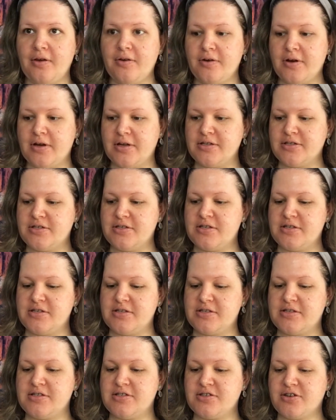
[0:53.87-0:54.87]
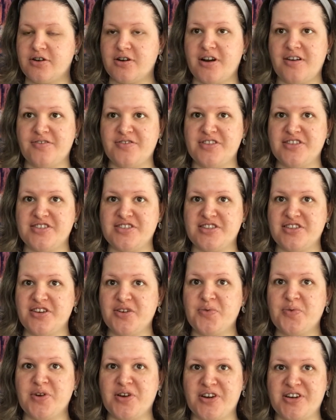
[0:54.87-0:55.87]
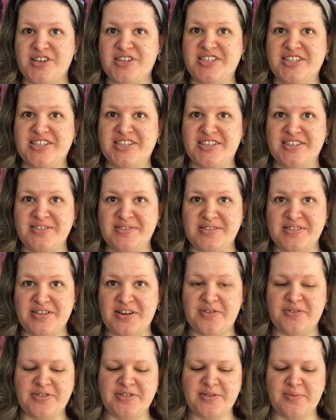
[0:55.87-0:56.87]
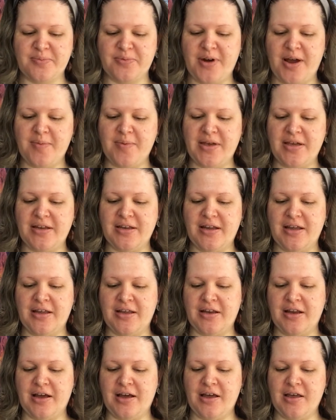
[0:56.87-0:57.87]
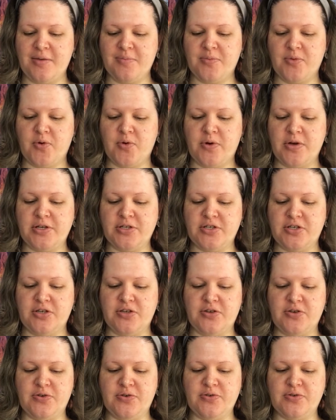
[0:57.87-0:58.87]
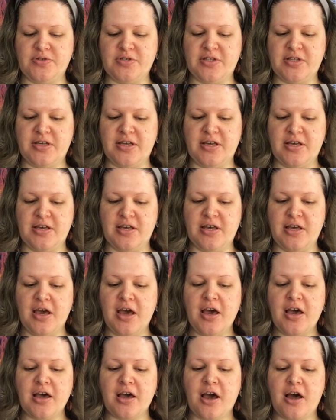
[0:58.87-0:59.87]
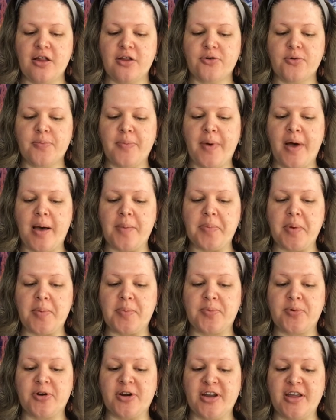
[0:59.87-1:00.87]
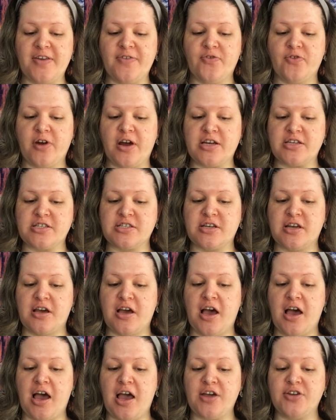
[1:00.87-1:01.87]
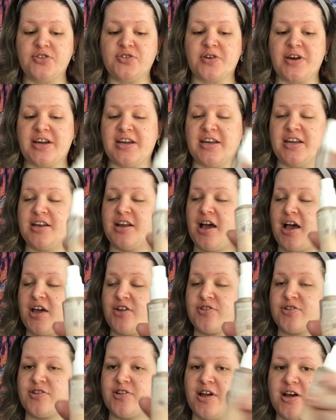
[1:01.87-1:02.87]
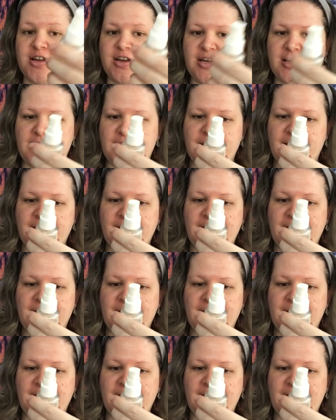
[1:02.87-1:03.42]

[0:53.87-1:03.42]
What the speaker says: All right, to start off this look, we're gonna start with some priming, and I am going to use the ColourPop Pretty Fresh Hydrating Hyaluronic